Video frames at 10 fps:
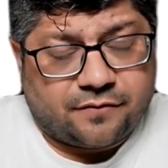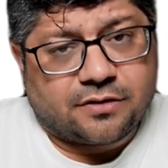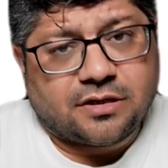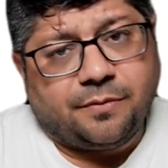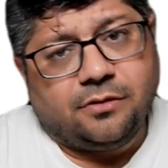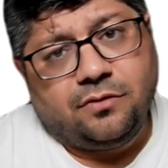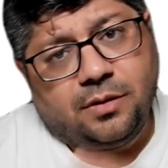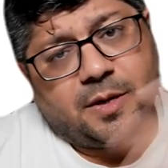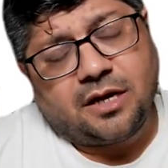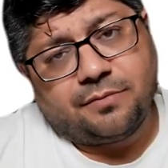For example, you may
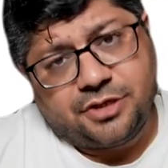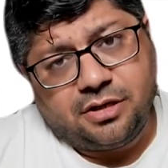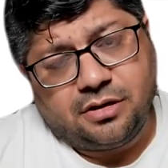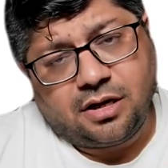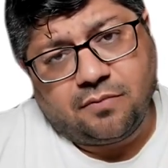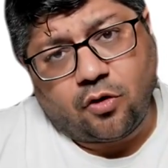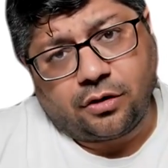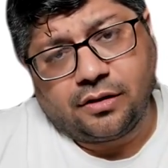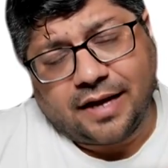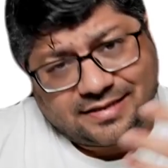make a machine learning
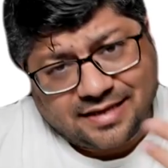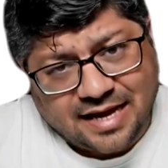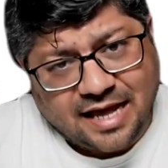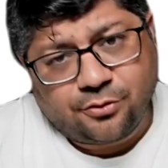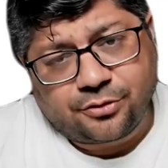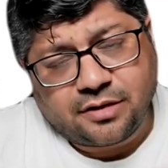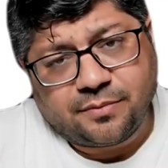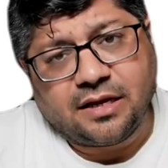model, that's an algorithm.